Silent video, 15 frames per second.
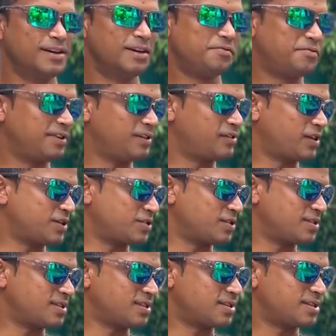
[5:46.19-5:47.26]

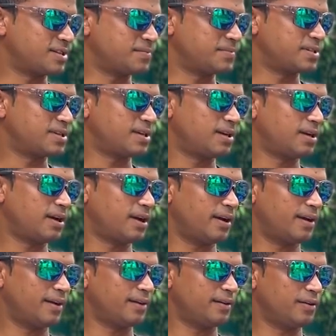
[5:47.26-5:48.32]
filtration systems
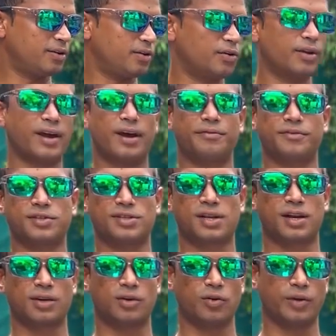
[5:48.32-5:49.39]
and you don't have to
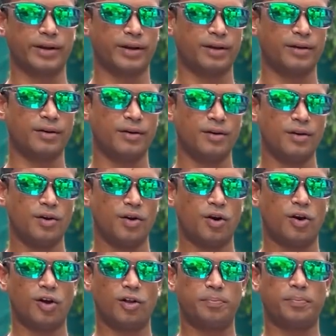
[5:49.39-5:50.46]
start going
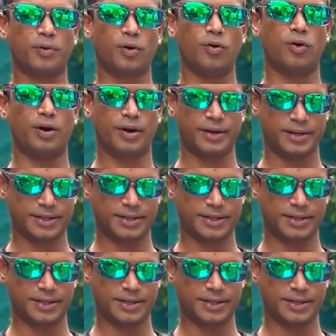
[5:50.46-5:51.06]
all pro on